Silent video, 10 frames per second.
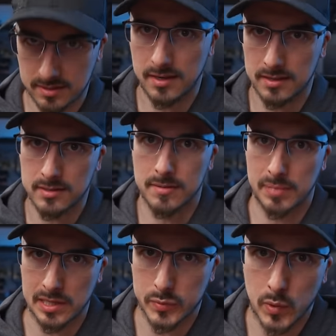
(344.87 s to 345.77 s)
custom
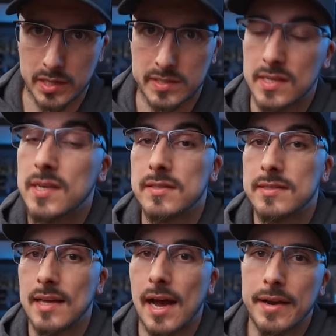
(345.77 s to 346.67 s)
built ones is
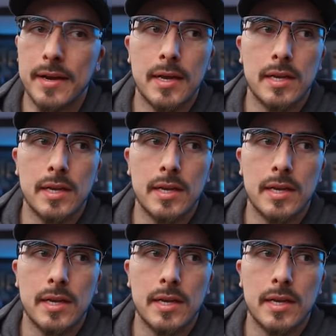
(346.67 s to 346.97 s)
that